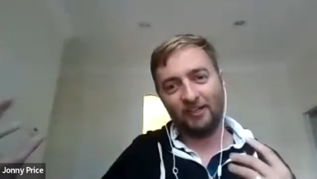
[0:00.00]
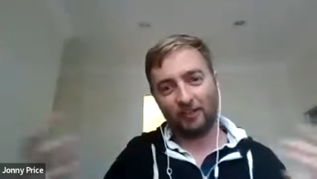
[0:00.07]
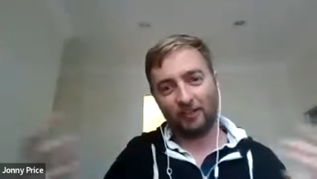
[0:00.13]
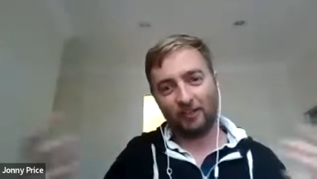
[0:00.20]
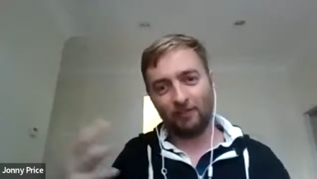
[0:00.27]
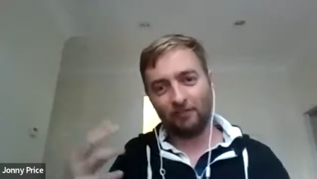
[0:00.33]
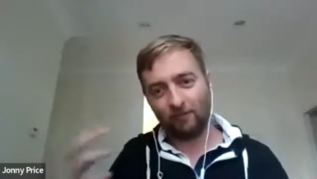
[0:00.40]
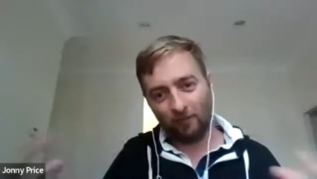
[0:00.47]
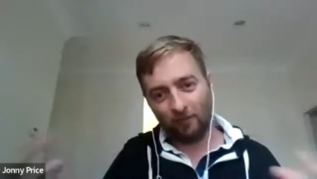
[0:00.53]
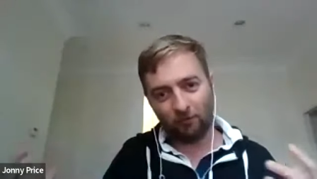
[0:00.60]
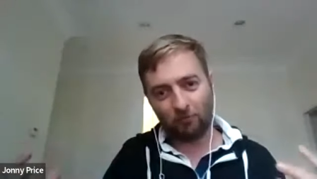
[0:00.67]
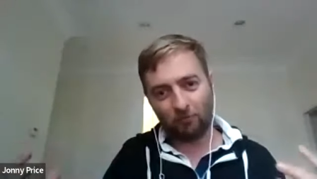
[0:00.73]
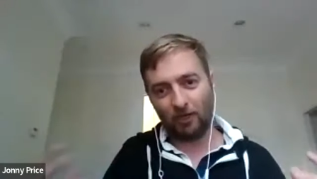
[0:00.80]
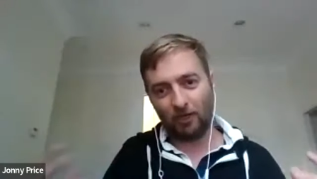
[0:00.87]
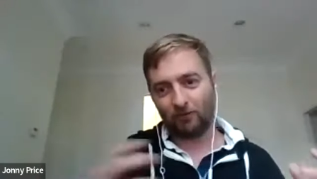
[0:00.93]
Like in some
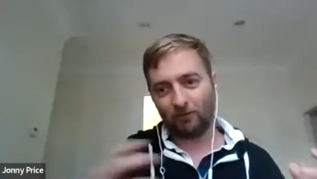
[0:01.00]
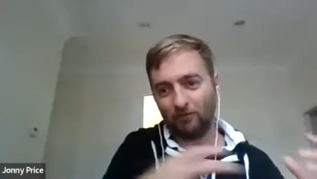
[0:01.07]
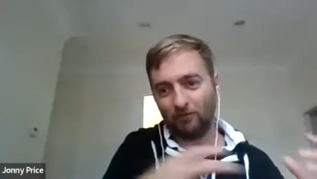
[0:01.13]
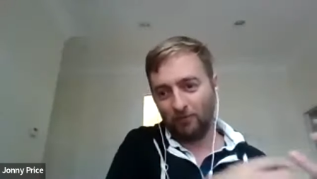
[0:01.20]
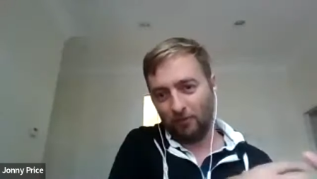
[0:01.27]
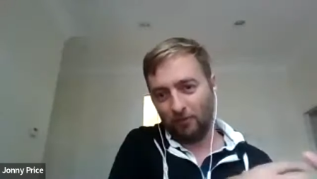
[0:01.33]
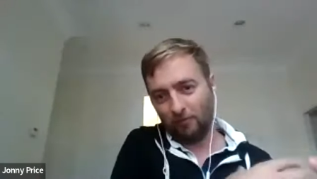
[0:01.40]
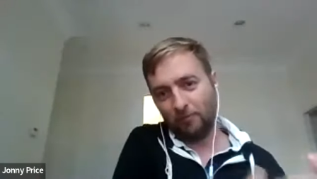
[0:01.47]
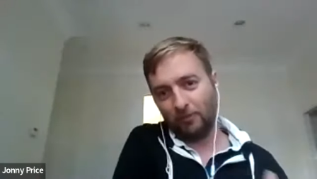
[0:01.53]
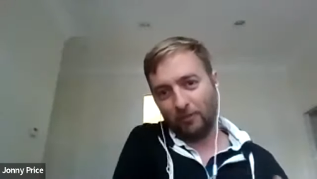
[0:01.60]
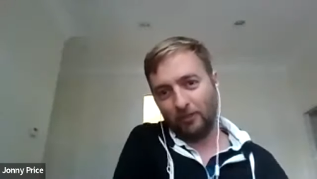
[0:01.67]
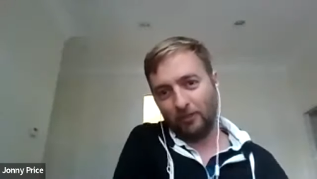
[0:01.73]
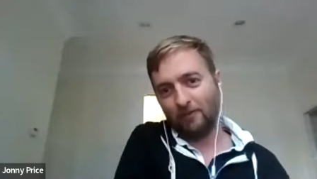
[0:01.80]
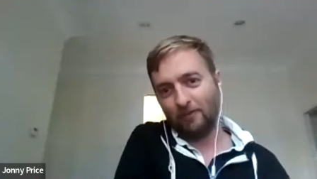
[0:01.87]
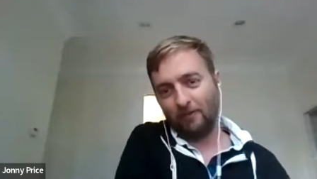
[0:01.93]
respects, some of the people
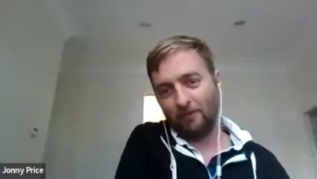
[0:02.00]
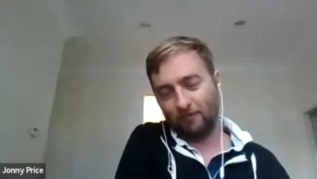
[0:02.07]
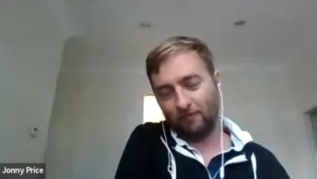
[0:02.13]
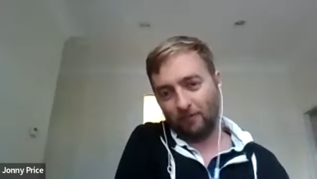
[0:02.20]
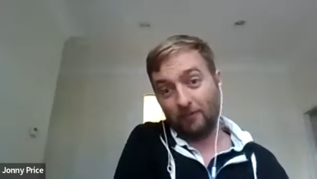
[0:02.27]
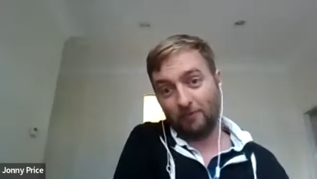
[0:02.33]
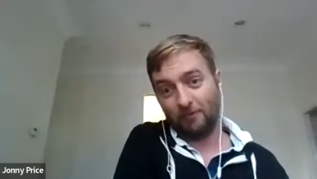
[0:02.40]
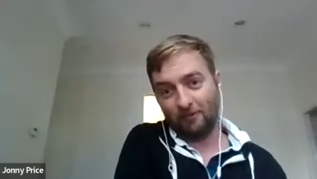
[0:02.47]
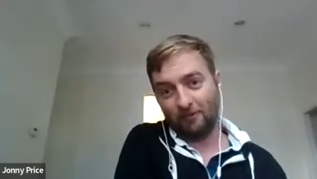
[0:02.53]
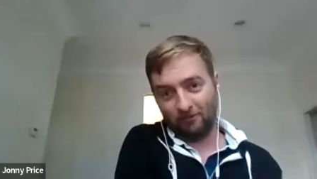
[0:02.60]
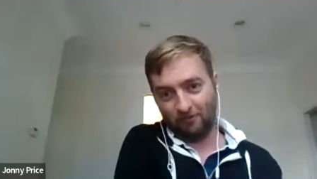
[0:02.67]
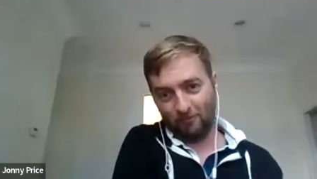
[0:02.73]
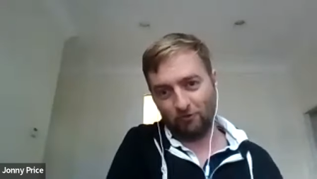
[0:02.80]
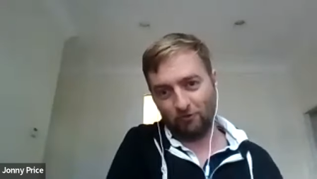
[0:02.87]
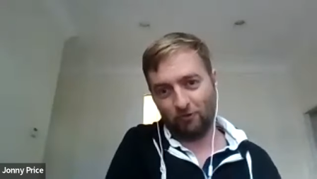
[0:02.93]
that that sign the
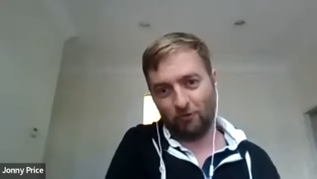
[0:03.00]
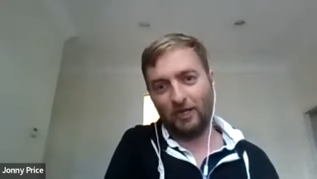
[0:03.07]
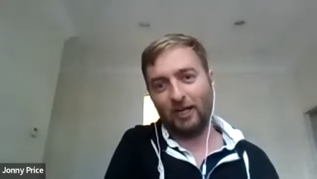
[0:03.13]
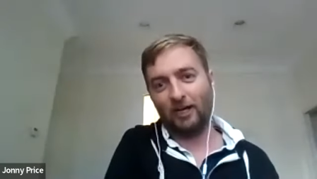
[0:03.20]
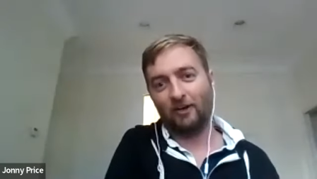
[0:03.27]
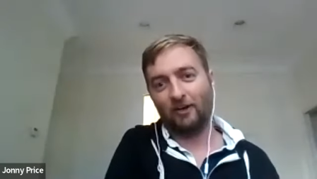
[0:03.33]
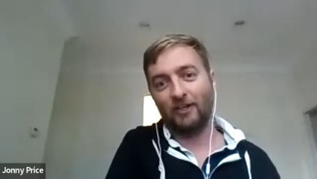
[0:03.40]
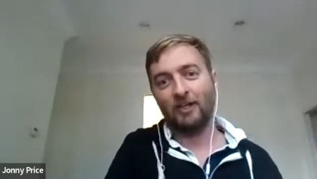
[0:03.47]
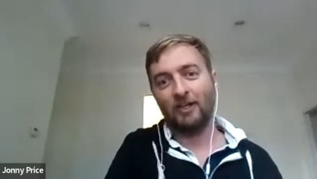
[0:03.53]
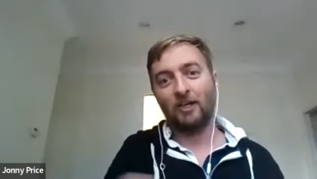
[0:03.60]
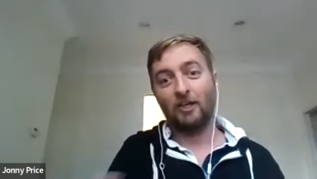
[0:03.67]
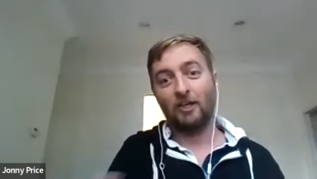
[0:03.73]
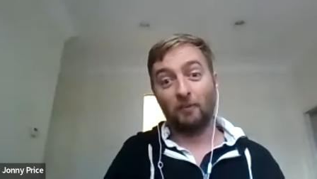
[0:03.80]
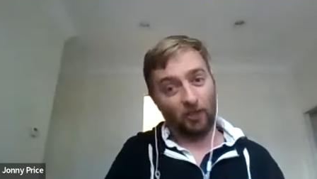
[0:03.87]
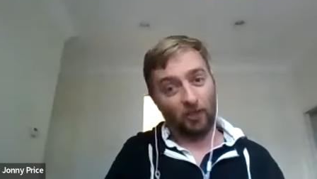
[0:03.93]
petition will drop out,
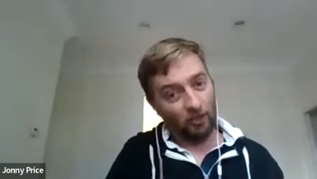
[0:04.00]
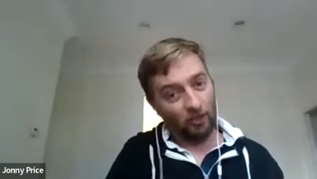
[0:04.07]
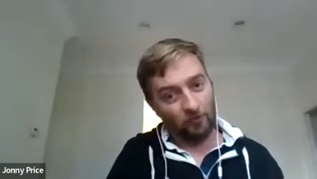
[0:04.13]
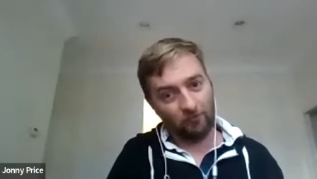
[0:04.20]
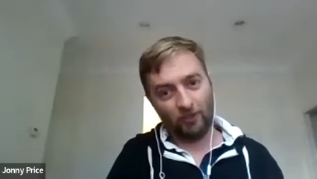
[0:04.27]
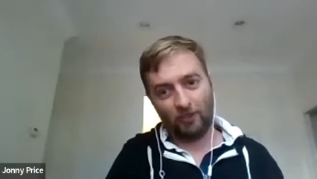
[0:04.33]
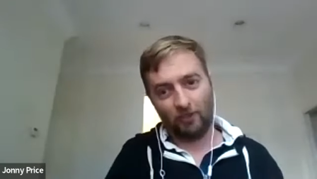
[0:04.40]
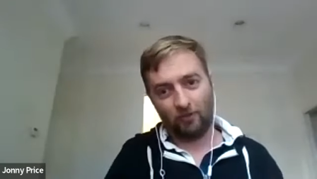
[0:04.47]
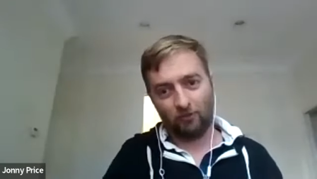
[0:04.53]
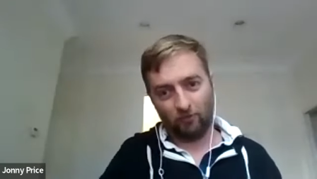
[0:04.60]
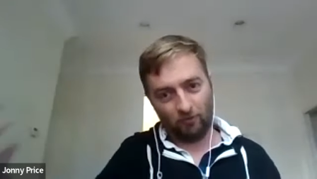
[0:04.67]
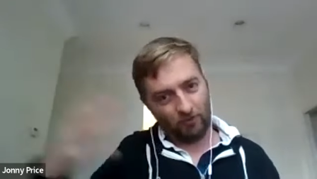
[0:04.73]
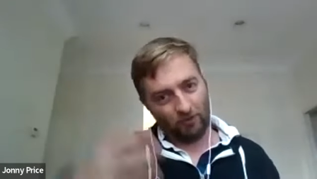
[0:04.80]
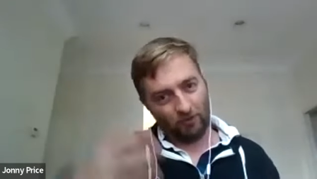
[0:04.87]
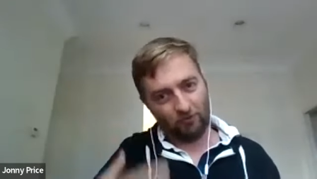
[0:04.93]
but right. hopefully there's
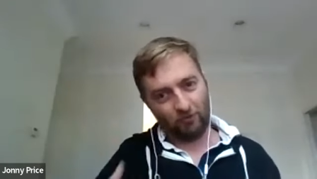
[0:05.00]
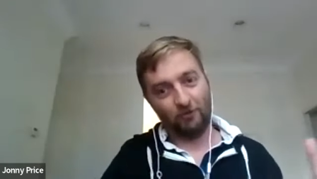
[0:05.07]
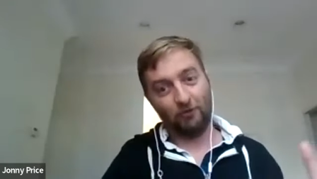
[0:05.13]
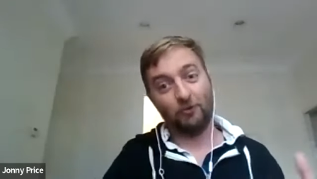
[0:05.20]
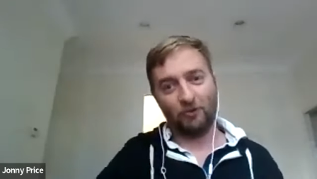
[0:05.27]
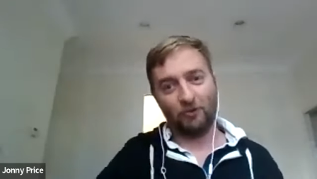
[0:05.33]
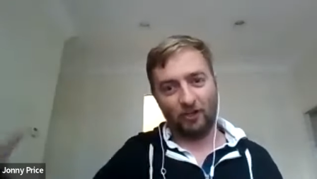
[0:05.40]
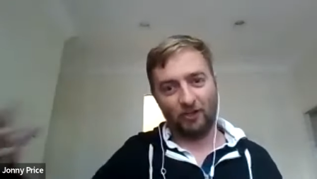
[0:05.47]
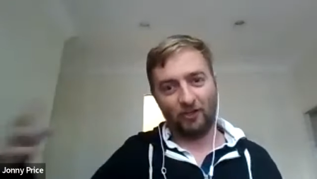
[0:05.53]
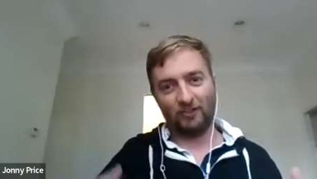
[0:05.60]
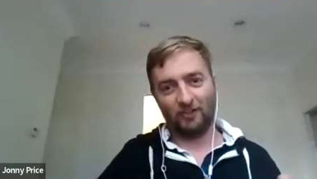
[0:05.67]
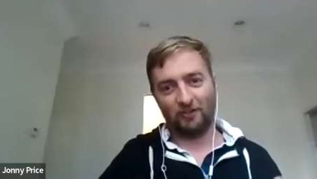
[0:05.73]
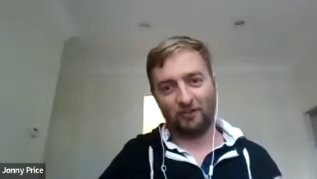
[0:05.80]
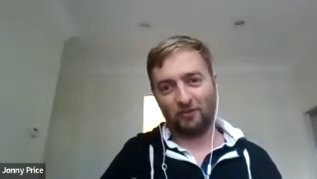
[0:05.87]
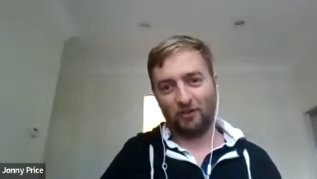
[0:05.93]
there's also a
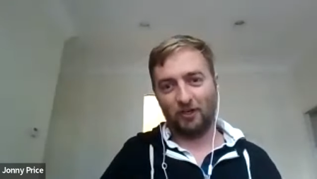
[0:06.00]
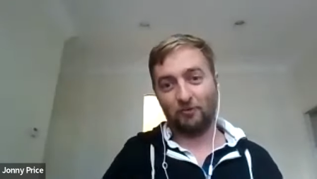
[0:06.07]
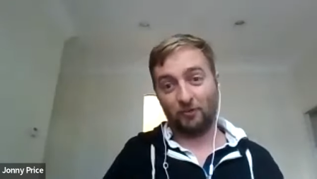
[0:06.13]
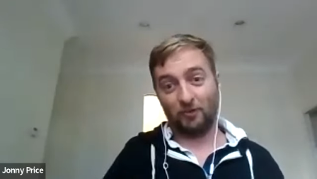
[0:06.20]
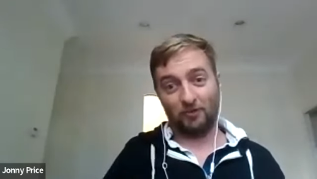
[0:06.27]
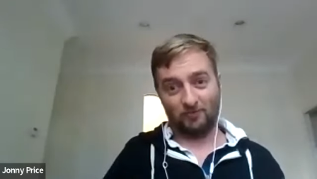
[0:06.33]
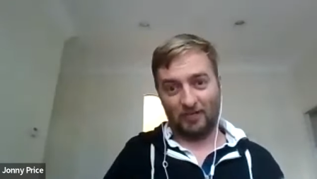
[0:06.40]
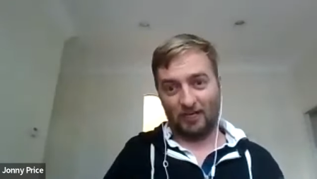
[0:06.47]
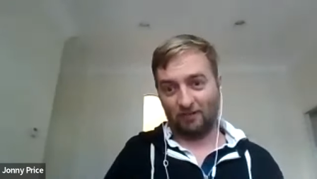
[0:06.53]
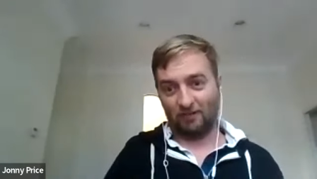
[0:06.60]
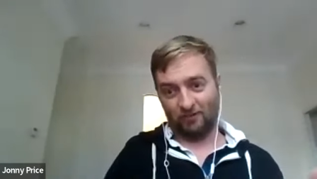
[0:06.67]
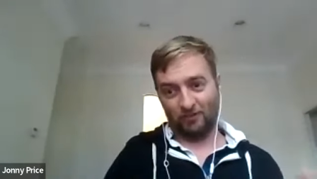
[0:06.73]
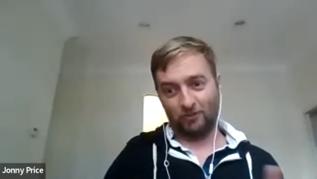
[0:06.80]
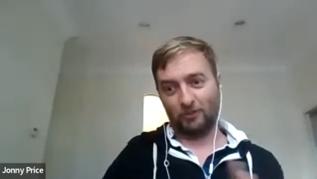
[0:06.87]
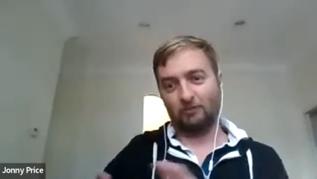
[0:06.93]
lot of times when
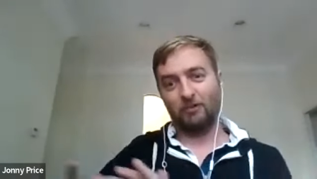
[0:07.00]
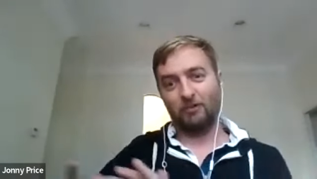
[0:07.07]
actually you're going to